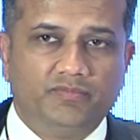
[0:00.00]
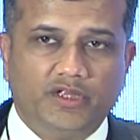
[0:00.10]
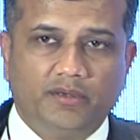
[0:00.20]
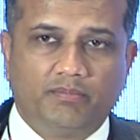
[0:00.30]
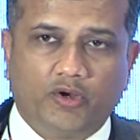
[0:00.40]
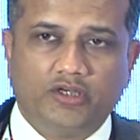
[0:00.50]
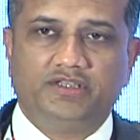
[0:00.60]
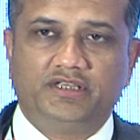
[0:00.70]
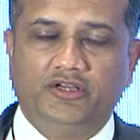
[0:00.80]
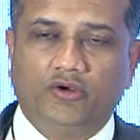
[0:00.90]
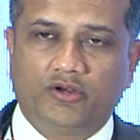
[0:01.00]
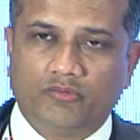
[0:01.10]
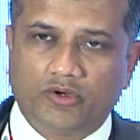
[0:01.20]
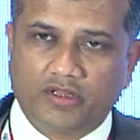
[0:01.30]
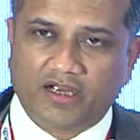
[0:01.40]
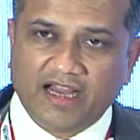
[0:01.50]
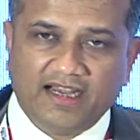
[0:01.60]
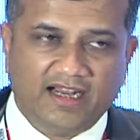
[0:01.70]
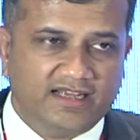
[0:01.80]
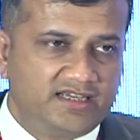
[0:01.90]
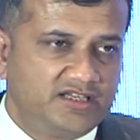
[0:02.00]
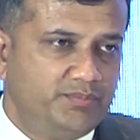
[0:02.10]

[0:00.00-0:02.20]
the policy or the guidelines has